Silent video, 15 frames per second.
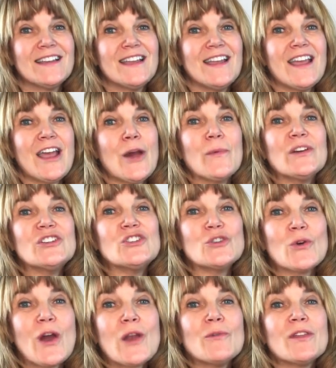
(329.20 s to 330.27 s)
And we
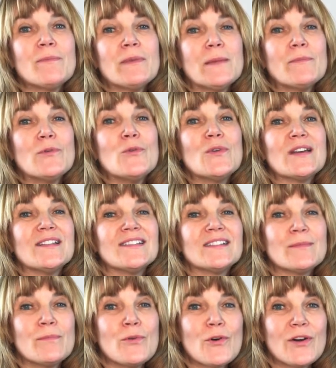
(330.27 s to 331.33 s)
join with people who can
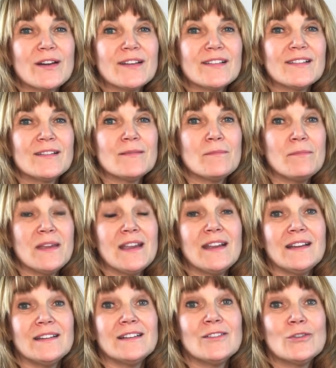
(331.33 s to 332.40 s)
support us
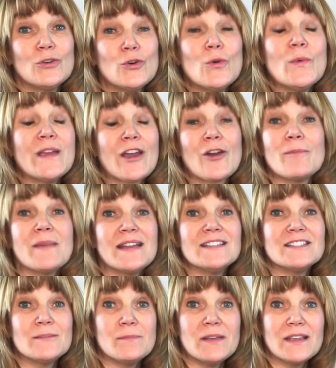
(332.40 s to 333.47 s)
being who we are meant
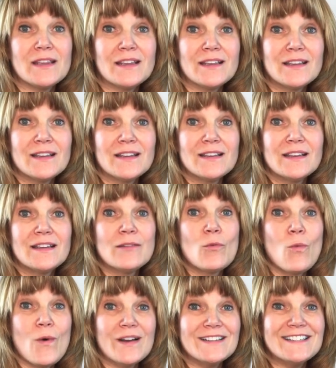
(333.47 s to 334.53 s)
to be,
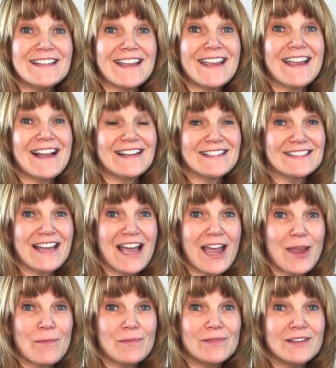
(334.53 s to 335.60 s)
one day at a
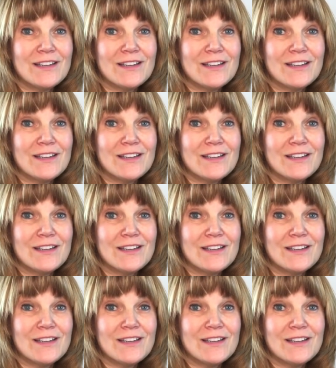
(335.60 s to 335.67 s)
time.